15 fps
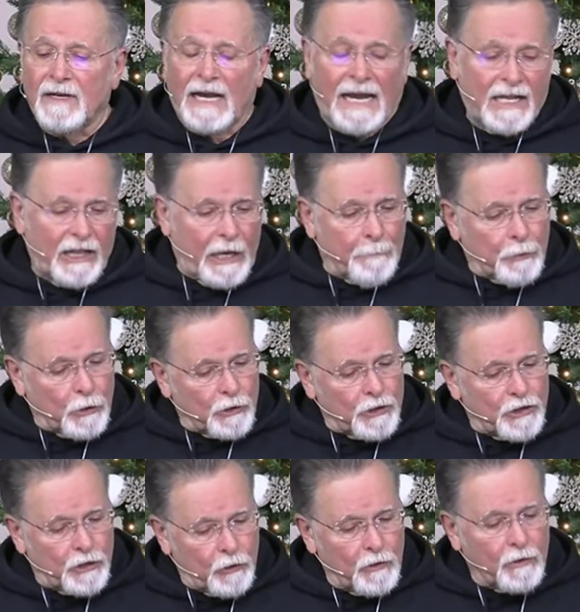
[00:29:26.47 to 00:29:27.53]
and they
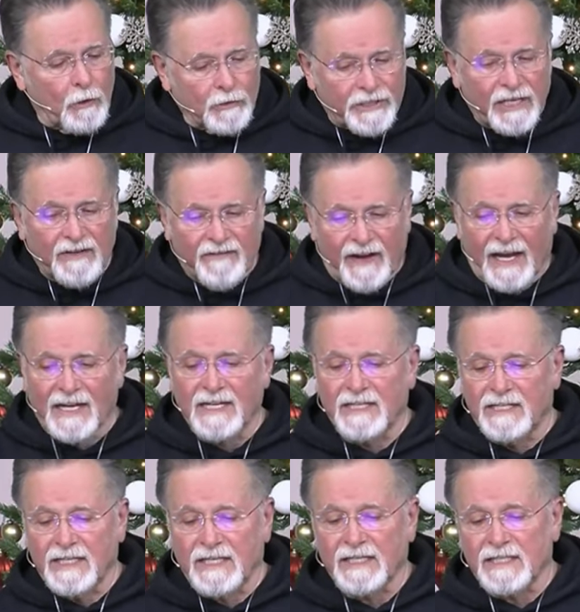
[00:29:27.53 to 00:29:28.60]
pursue those
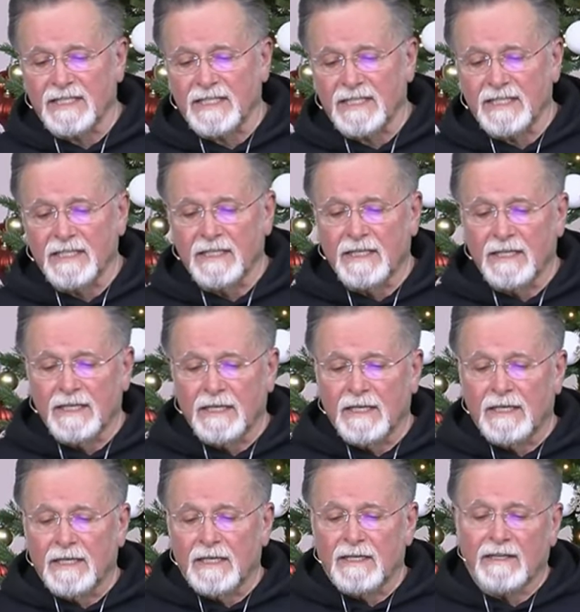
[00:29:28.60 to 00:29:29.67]
advantages.
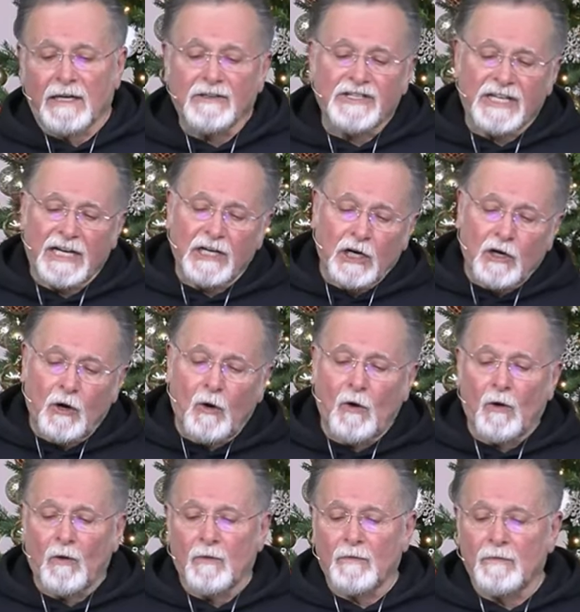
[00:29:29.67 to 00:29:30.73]
They'll set a
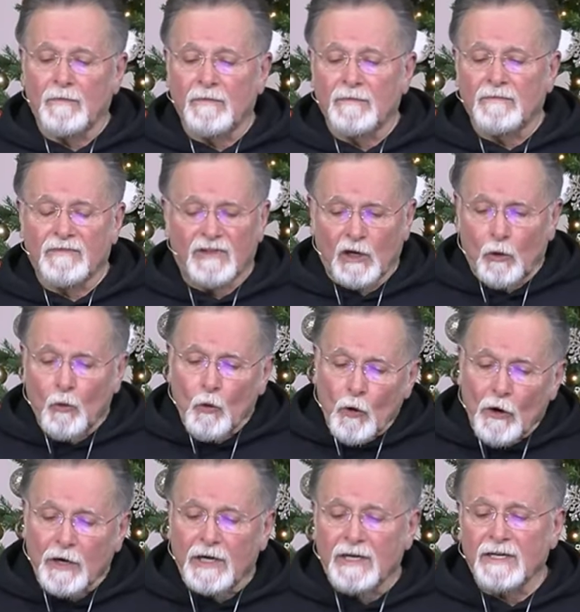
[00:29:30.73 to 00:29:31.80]
goal, they'll
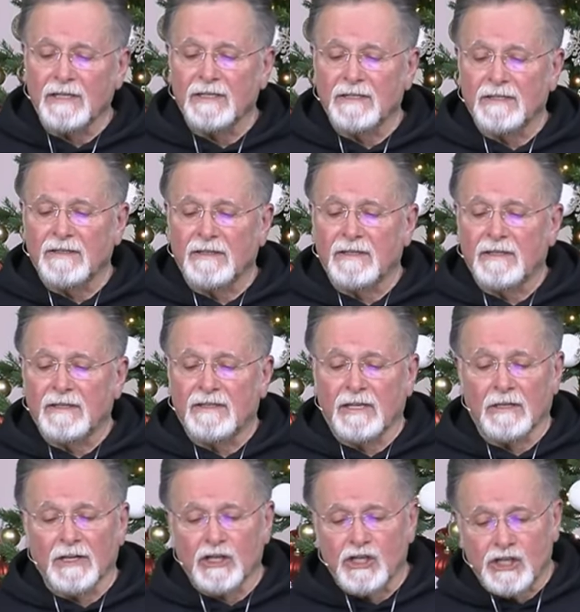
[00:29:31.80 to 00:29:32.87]
work,
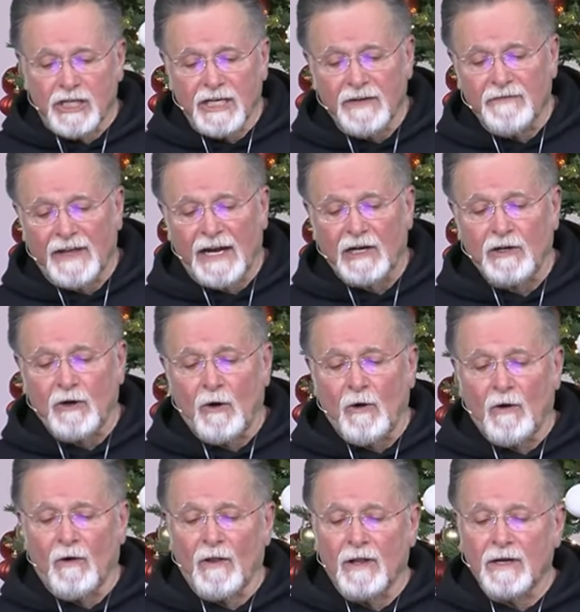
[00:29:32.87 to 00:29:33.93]
they'll achieve that
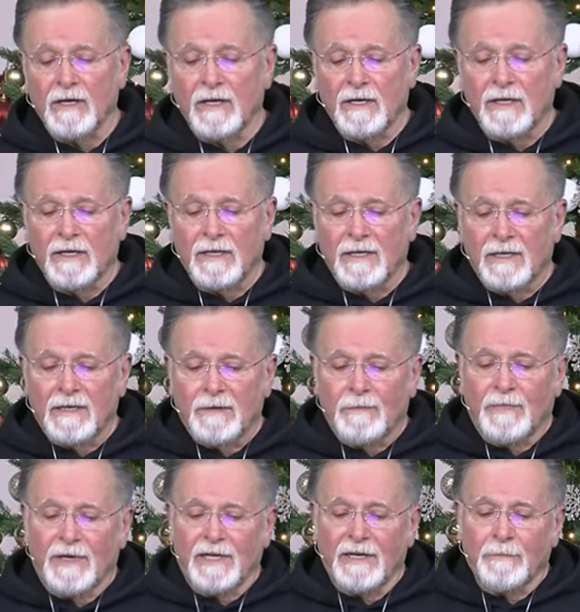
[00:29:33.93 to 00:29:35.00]
goal.
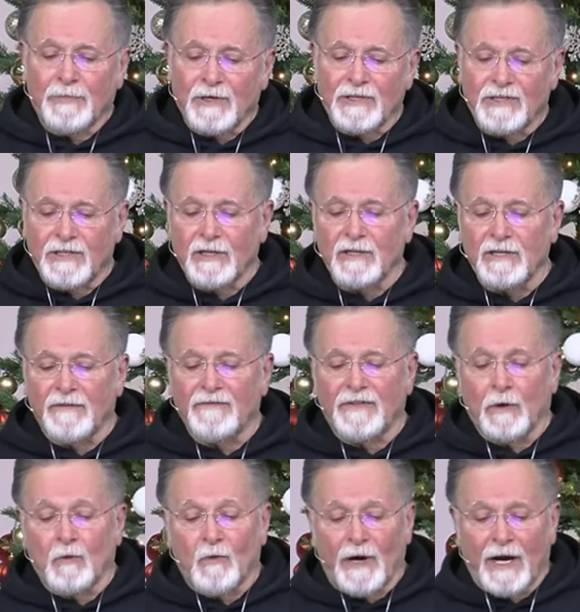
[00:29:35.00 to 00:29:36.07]
But in pursuit of
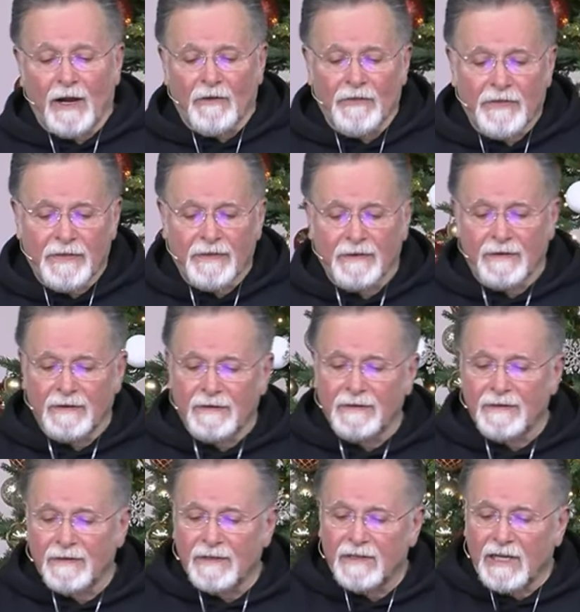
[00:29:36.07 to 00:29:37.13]
the wealth,
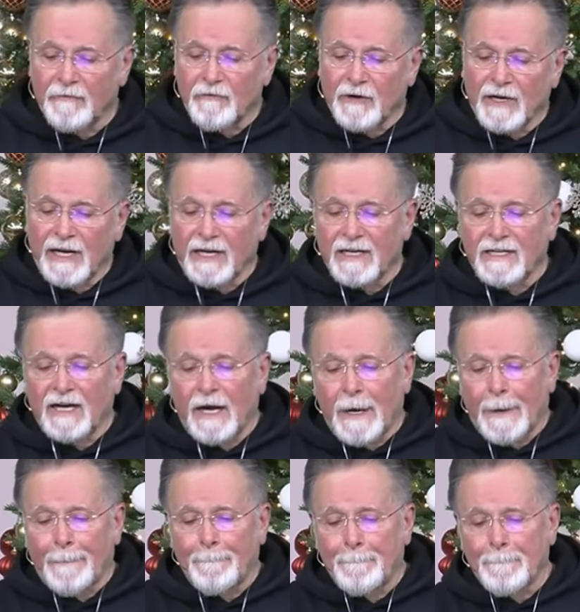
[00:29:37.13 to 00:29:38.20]
they forget
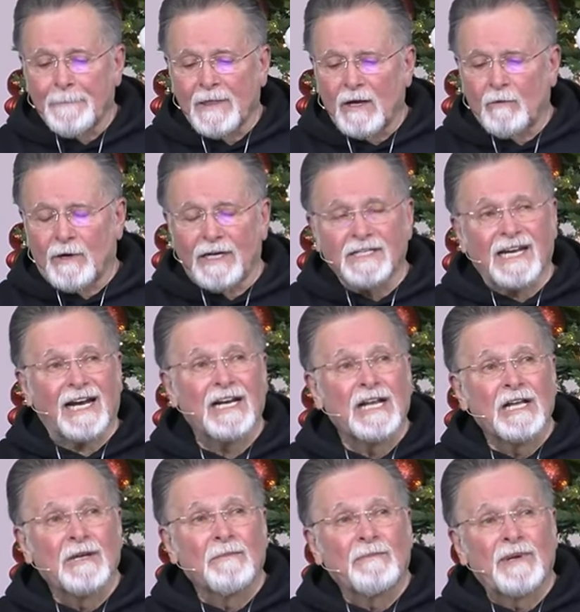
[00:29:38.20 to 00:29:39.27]
God. Why is that?
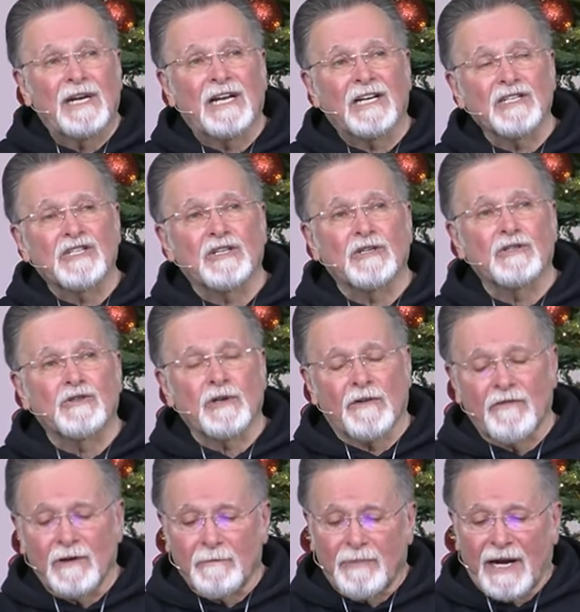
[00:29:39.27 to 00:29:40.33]
Because they're
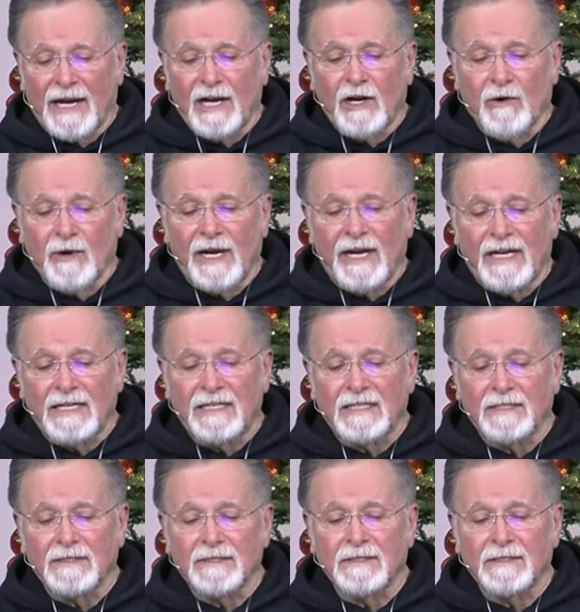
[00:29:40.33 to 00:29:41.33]
driven by greed.